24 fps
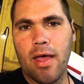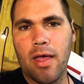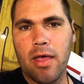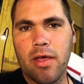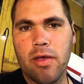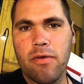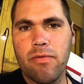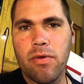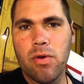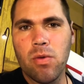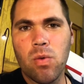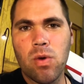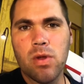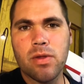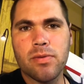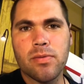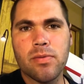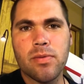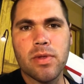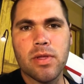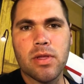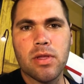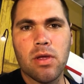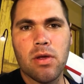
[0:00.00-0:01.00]
If you want
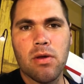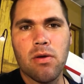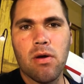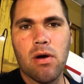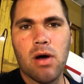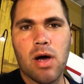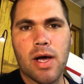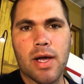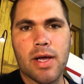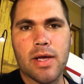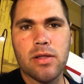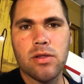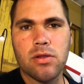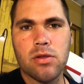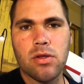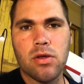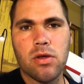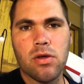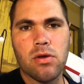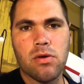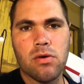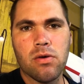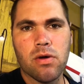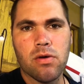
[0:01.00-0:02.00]
me to, I can
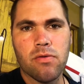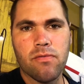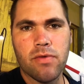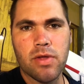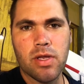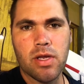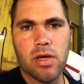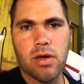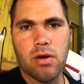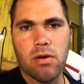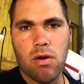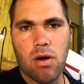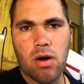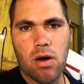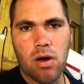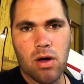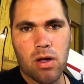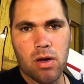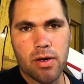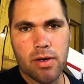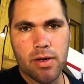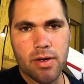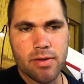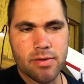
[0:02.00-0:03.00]
do a video
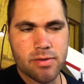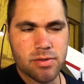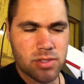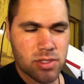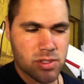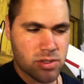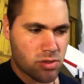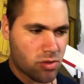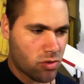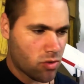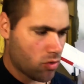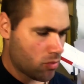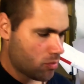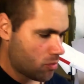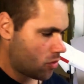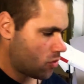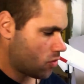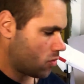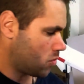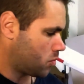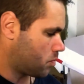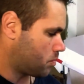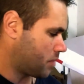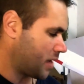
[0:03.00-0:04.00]
on just a
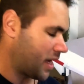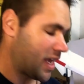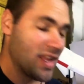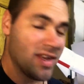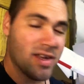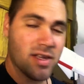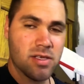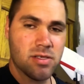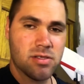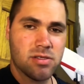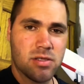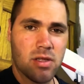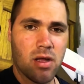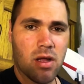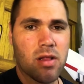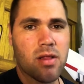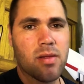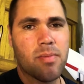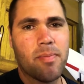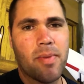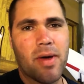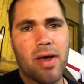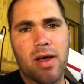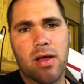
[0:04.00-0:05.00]
normal beginner
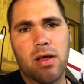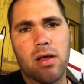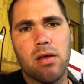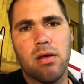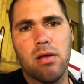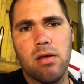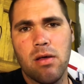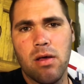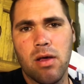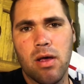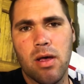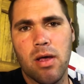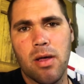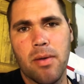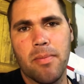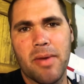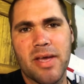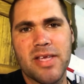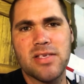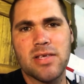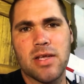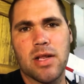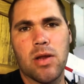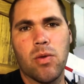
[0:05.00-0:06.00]
starter pack,
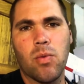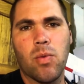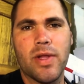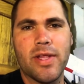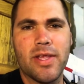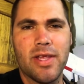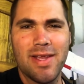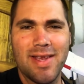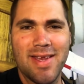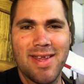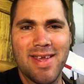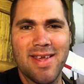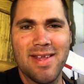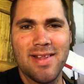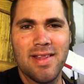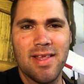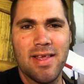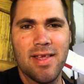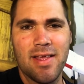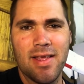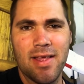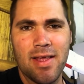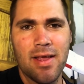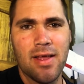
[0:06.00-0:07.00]
basically what you need,
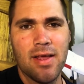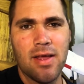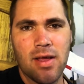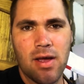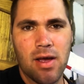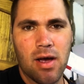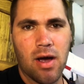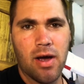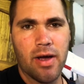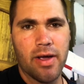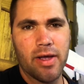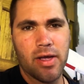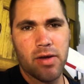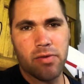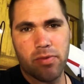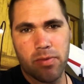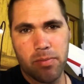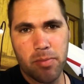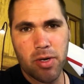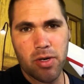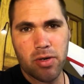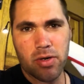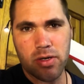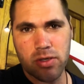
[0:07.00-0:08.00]
a
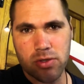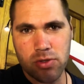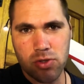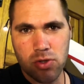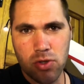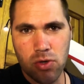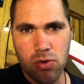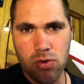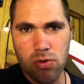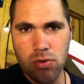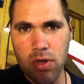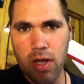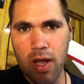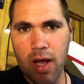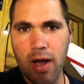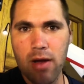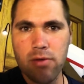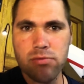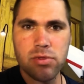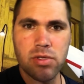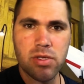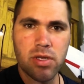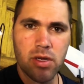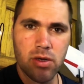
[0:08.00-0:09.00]
remote control, how
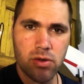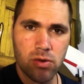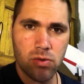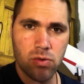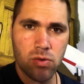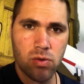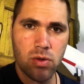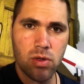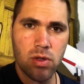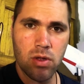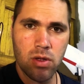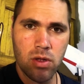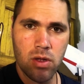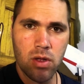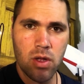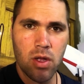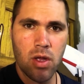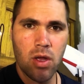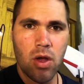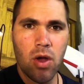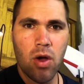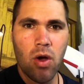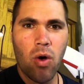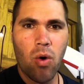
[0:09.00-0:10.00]
to know
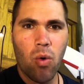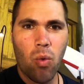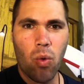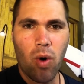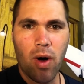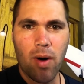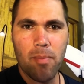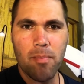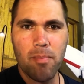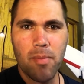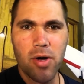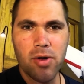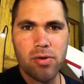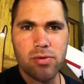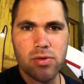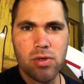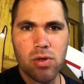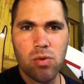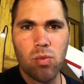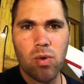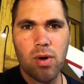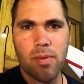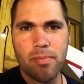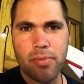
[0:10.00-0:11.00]
what
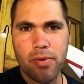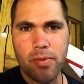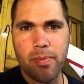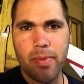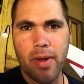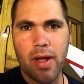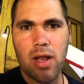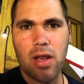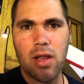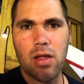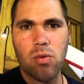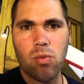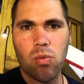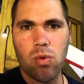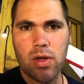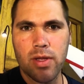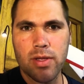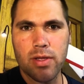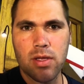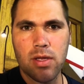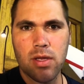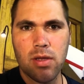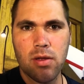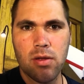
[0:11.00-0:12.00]
motor, what propeller,
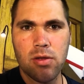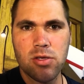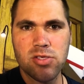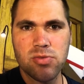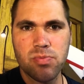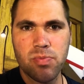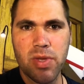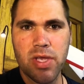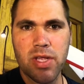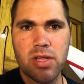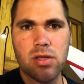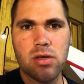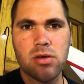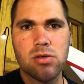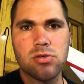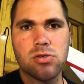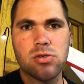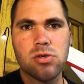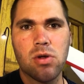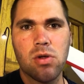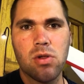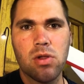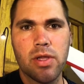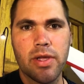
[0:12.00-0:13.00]
what speed
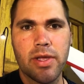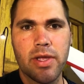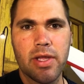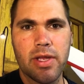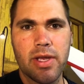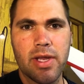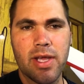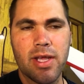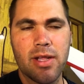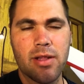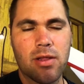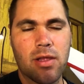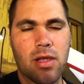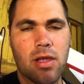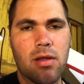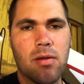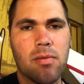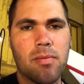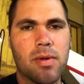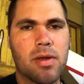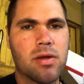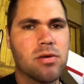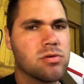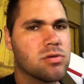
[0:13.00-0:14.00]
controller you need,
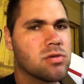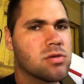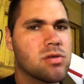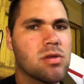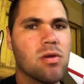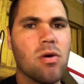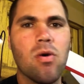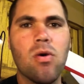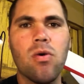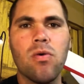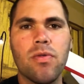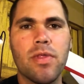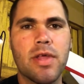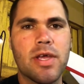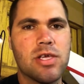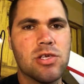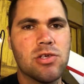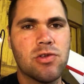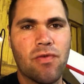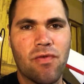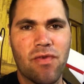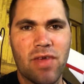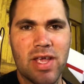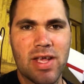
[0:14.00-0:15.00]
because all
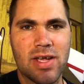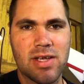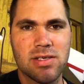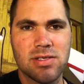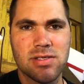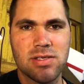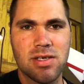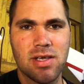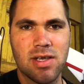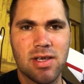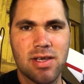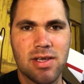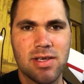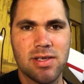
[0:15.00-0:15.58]
these things